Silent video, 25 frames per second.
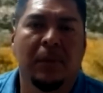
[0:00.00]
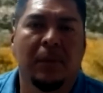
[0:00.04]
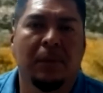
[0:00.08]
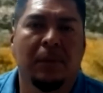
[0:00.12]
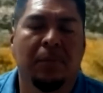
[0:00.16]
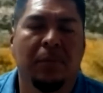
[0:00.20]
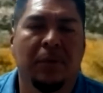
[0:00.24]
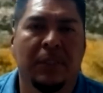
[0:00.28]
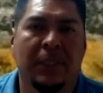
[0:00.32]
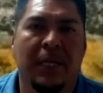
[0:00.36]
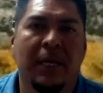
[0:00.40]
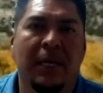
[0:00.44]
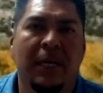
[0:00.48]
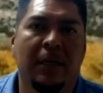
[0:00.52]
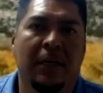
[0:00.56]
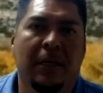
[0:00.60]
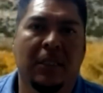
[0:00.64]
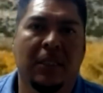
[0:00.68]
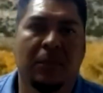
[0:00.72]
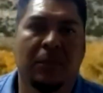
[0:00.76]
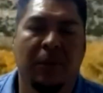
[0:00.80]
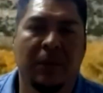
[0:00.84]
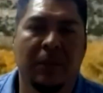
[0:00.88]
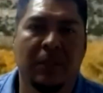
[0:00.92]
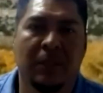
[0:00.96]
presented in
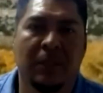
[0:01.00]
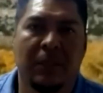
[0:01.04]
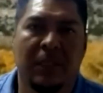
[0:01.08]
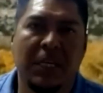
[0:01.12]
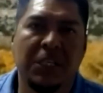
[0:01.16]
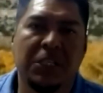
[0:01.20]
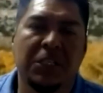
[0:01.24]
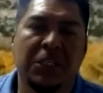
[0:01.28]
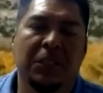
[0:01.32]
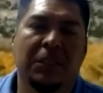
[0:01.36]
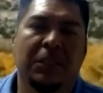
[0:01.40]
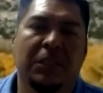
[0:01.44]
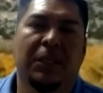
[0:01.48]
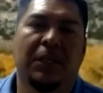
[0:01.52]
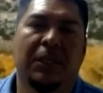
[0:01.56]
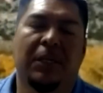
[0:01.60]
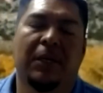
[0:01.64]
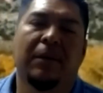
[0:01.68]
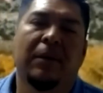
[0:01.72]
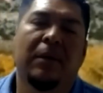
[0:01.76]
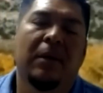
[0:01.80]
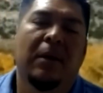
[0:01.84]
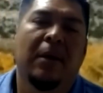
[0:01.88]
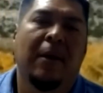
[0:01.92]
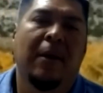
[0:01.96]
his presentation.
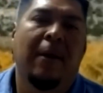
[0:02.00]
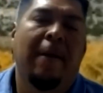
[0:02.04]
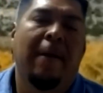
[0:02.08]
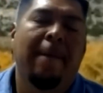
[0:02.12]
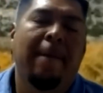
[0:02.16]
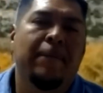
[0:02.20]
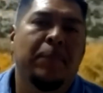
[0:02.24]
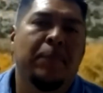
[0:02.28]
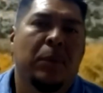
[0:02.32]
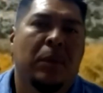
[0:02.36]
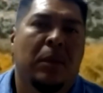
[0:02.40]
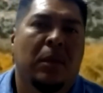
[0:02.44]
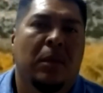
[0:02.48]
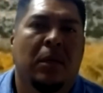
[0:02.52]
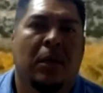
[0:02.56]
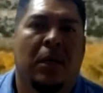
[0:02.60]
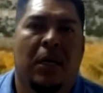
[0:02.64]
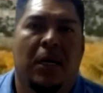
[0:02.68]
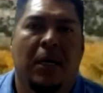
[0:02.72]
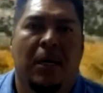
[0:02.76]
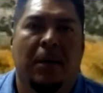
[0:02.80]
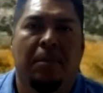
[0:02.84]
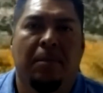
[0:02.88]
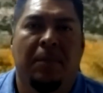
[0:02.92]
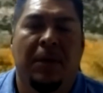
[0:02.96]

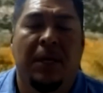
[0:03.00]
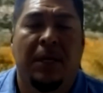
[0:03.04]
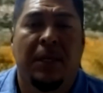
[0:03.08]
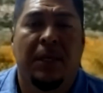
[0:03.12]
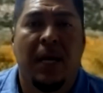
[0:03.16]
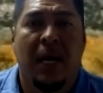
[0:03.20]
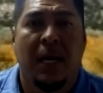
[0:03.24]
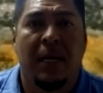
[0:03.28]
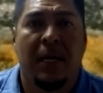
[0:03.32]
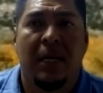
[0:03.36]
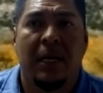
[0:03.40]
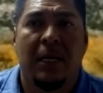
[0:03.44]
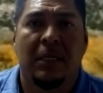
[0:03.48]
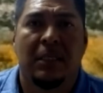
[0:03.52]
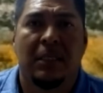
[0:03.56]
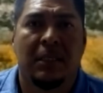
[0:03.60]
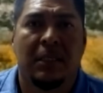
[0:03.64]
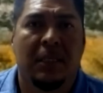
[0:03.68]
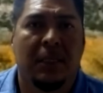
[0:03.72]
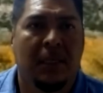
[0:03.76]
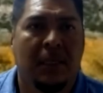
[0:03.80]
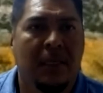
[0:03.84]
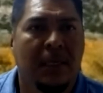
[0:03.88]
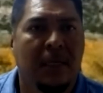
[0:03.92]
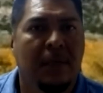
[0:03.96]
Being that is,
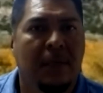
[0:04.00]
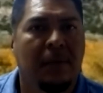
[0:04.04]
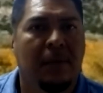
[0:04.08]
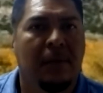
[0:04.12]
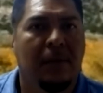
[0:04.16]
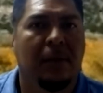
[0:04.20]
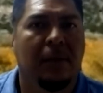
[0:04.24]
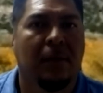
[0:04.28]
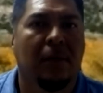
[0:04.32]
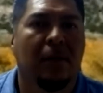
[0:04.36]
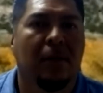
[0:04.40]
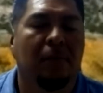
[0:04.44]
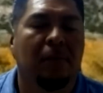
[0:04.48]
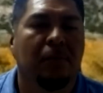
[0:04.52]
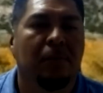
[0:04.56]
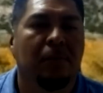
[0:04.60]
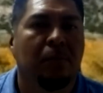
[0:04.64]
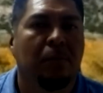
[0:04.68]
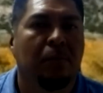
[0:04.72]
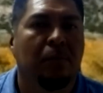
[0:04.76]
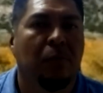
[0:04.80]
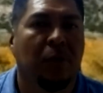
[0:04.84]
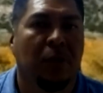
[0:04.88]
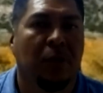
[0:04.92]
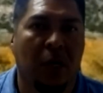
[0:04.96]
he did,
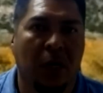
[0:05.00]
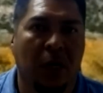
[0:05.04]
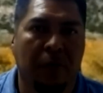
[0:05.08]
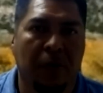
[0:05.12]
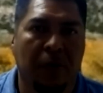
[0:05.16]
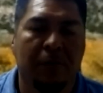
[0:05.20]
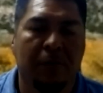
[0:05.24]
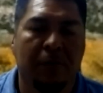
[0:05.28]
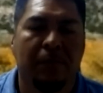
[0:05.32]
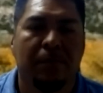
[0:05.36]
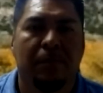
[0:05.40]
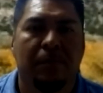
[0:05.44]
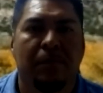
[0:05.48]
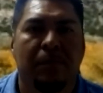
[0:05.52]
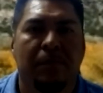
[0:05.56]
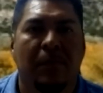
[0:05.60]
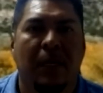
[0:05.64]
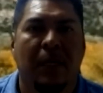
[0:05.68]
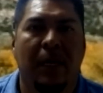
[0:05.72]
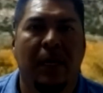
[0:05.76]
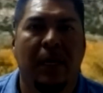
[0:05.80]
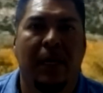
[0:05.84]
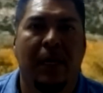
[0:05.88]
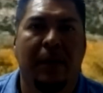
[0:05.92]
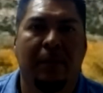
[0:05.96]
recover
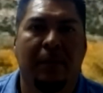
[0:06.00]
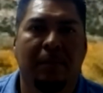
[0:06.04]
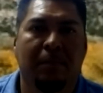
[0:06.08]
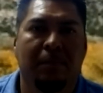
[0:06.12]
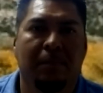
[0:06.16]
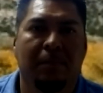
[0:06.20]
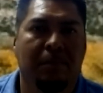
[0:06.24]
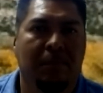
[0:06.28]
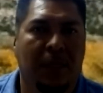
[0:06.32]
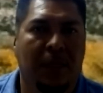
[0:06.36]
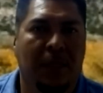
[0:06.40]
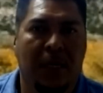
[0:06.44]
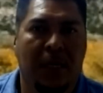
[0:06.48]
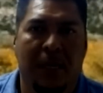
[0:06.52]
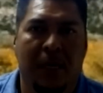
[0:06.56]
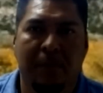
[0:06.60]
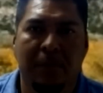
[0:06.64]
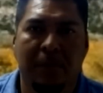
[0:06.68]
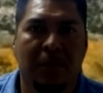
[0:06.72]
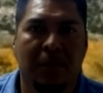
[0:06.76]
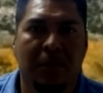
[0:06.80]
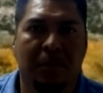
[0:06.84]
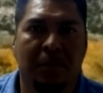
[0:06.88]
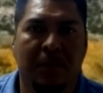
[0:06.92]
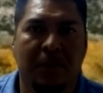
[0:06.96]
and
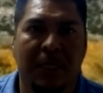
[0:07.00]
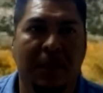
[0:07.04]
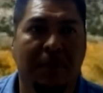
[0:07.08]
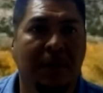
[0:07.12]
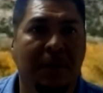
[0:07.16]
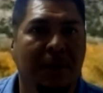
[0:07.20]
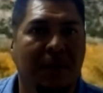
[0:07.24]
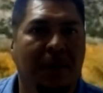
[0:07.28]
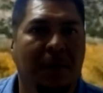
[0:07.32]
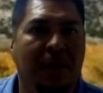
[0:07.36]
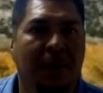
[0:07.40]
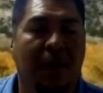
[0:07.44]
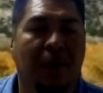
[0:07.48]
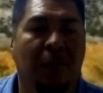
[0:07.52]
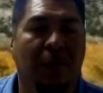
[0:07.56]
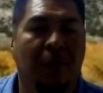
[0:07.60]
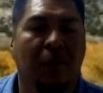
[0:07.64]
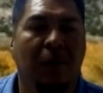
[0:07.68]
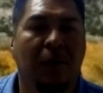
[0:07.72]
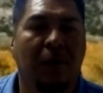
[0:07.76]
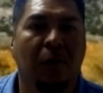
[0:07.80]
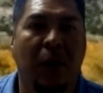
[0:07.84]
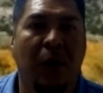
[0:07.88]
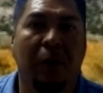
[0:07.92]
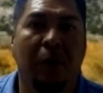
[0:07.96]
become to be a
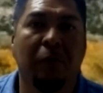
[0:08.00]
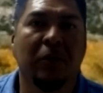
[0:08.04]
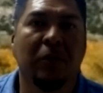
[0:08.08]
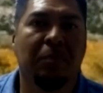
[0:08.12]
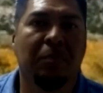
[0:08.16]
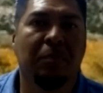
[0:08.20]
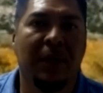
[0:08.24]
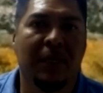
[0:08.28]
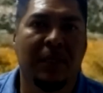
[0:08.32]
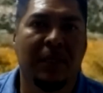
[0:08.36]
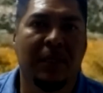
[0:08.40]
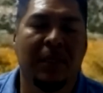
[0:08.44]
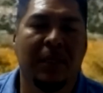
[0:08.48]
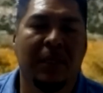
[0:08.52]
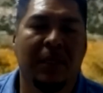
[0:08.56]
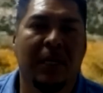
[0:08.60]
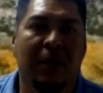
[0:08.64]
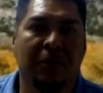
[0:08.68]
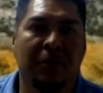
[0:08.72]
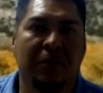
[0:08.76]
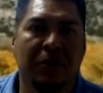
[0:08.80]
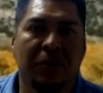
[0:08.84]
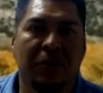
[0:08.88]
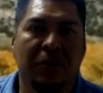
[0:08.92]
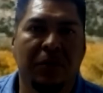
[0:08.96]
well-respected
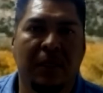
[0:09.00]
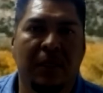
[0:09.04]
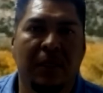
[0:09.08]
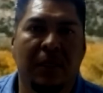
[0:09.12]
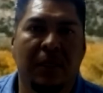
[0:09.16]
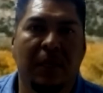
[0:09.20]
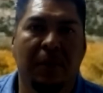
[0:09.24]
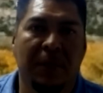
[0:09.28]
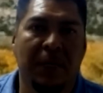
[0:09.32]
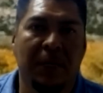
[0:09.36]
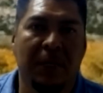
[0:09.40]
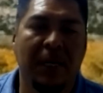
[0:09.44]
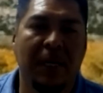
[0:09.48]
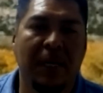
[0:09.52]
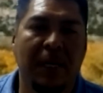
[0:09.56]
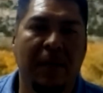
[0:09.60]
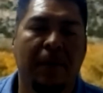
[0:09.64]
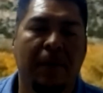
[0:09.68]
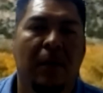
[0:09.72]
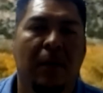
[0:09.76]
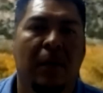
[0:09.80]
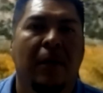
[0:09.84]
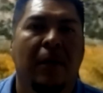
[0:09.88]
counselor in the community,